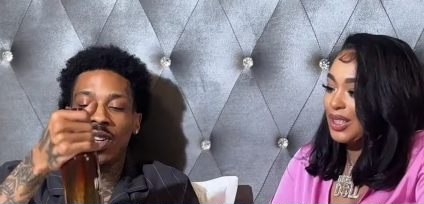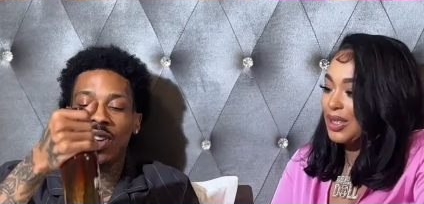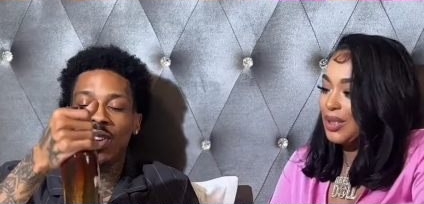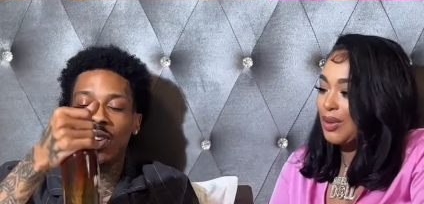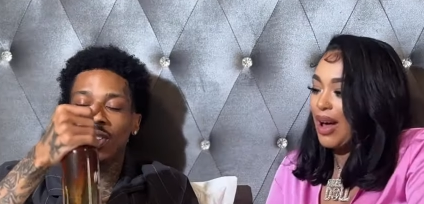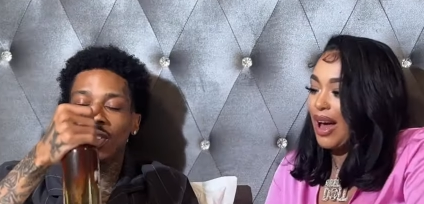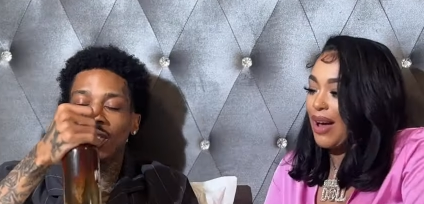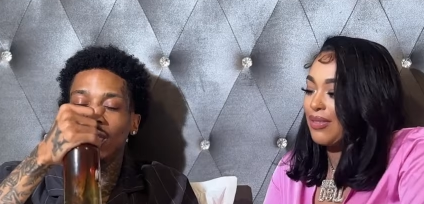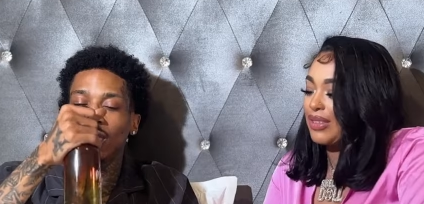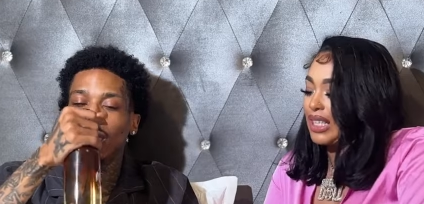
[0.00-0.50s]
Speaker 1: you
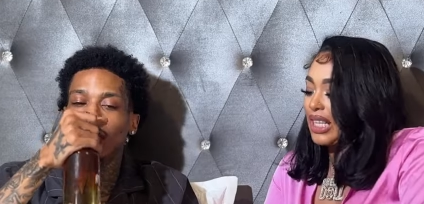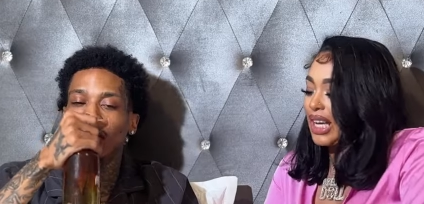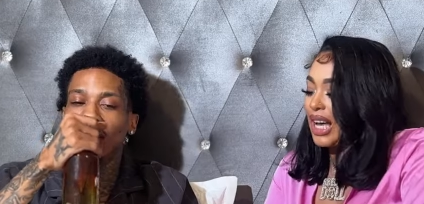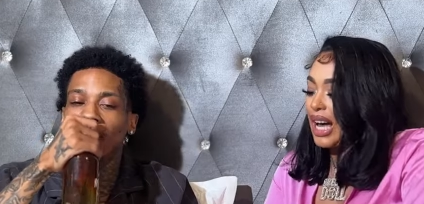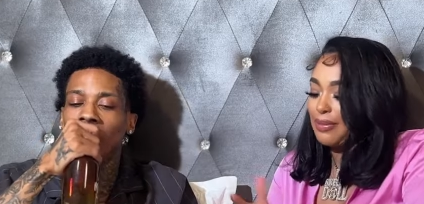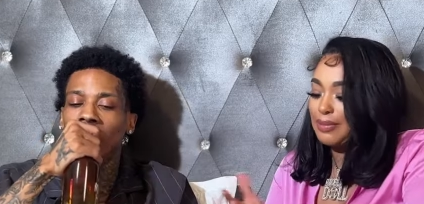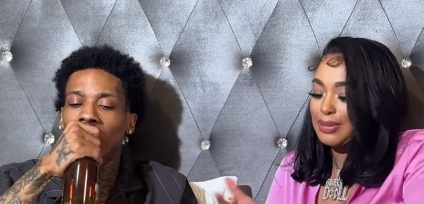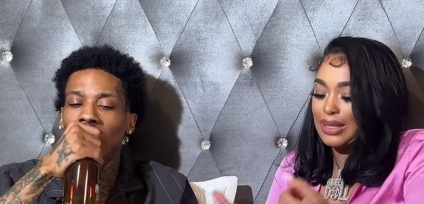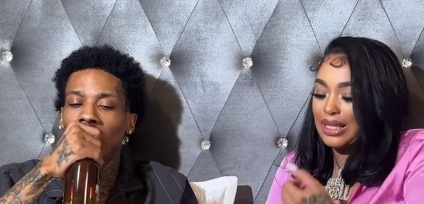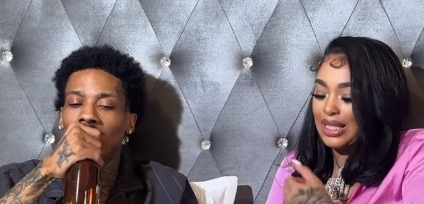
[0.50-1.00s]
don't have any
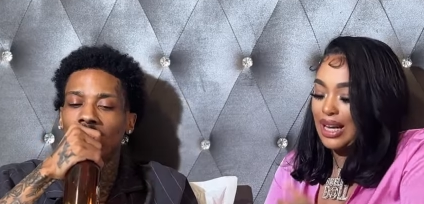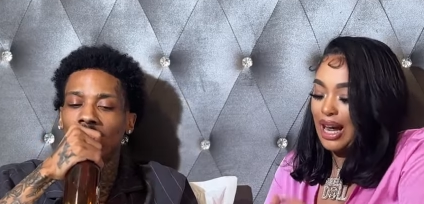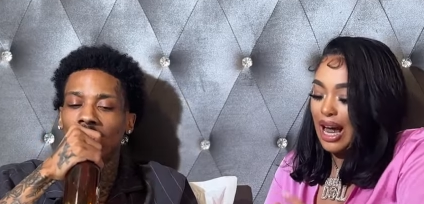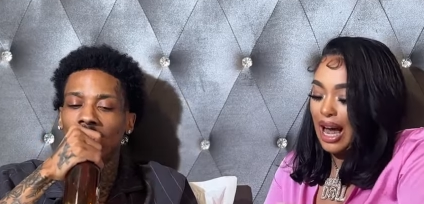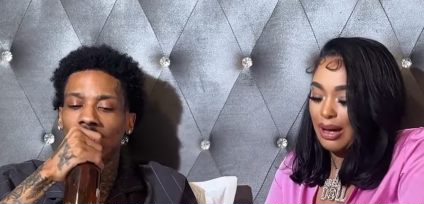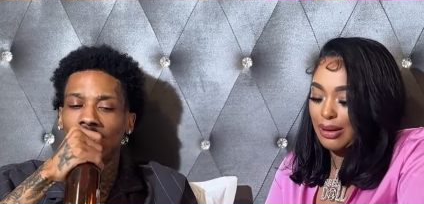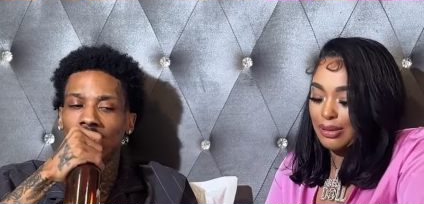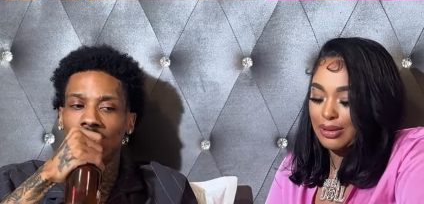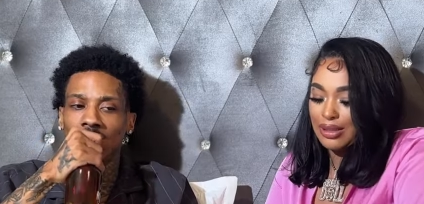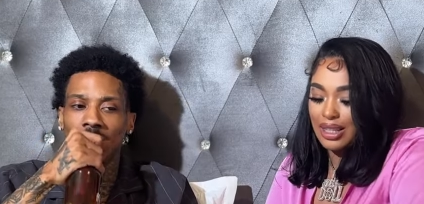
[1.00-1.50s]
cups in your
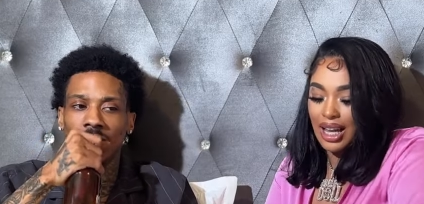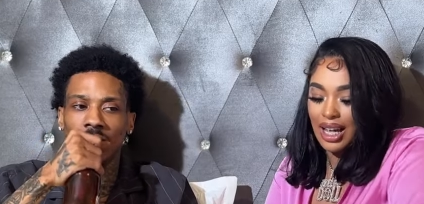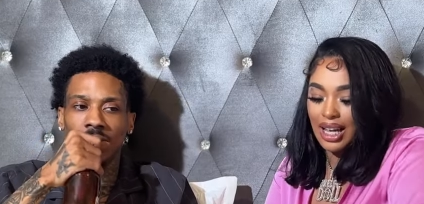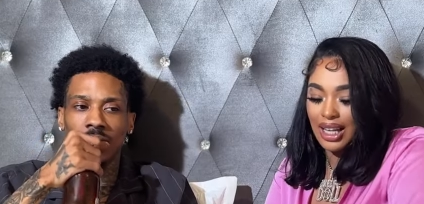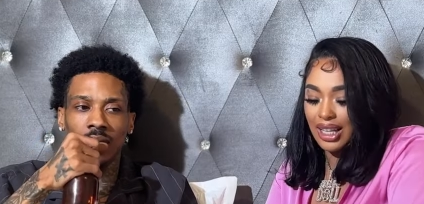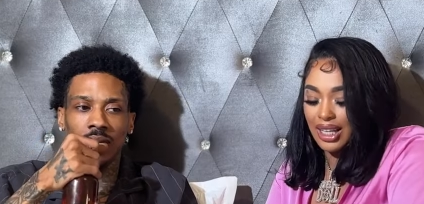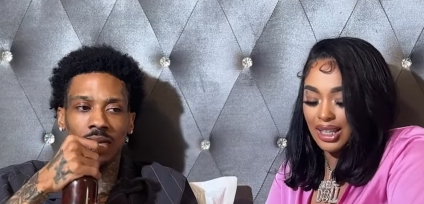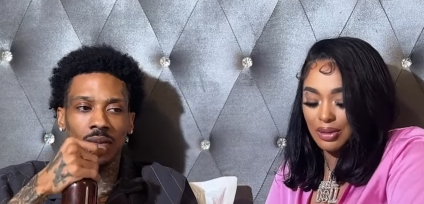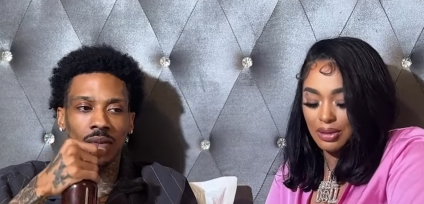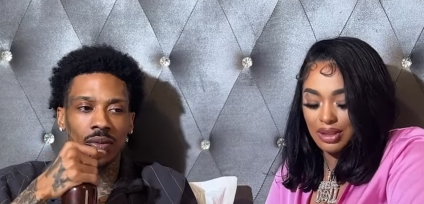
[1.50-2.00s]
house? Like
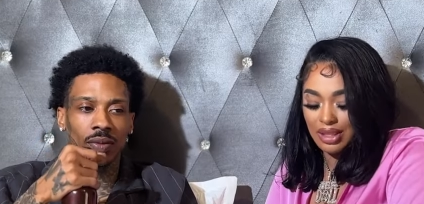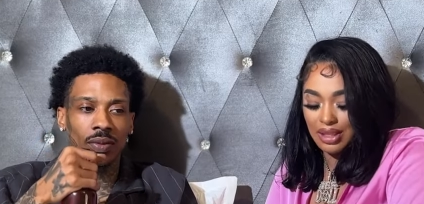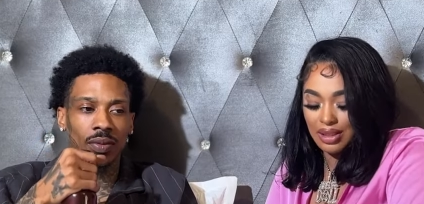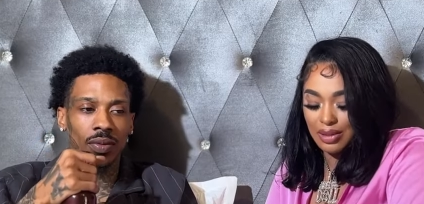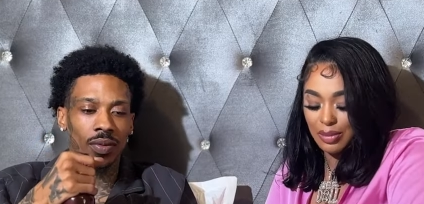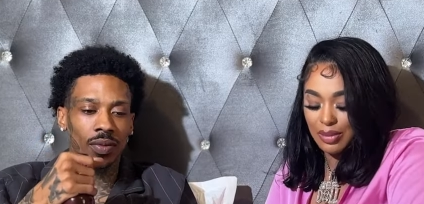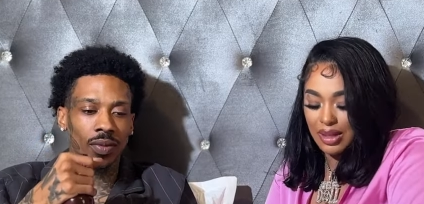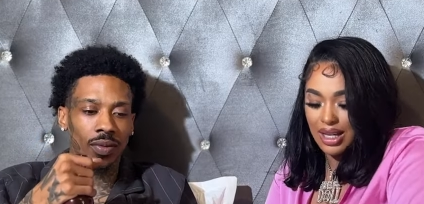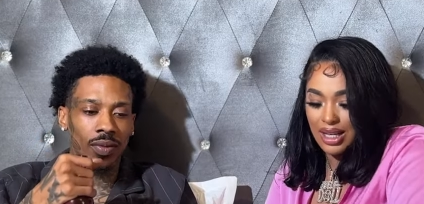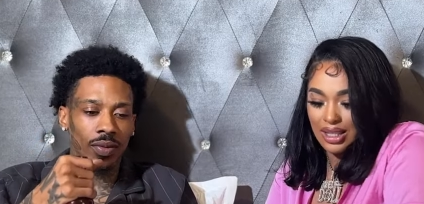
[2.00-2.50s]
you just
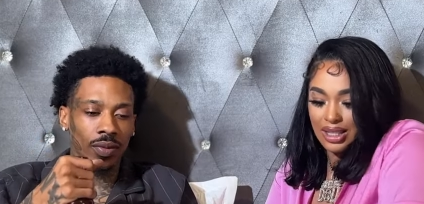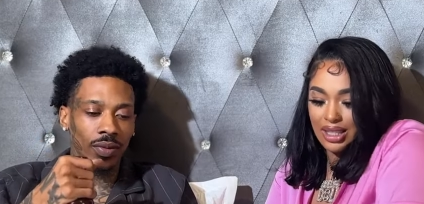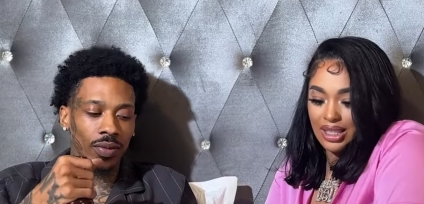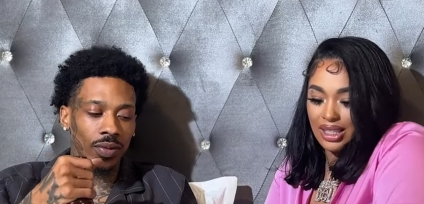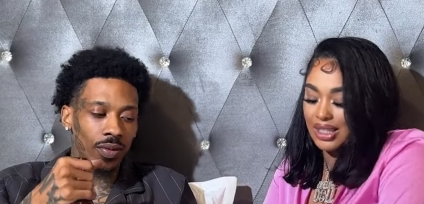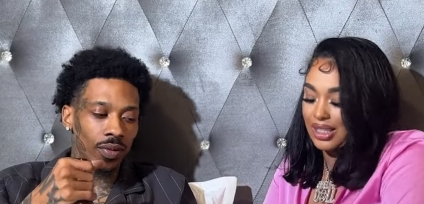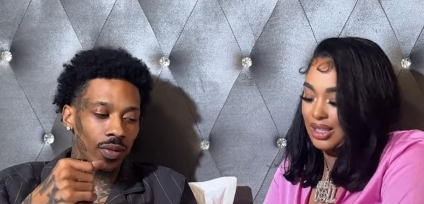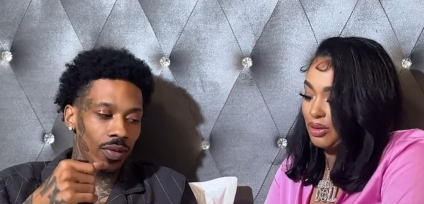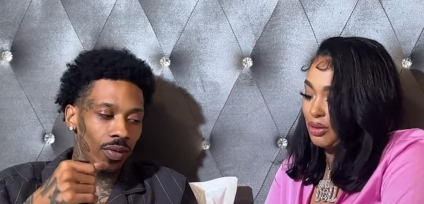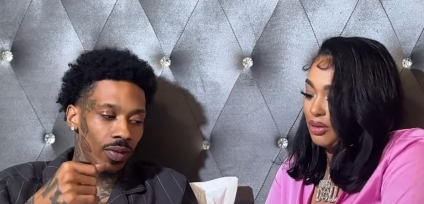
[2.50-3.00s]
want us
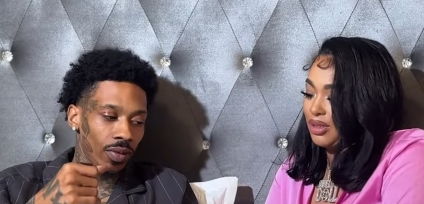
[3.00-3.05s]
to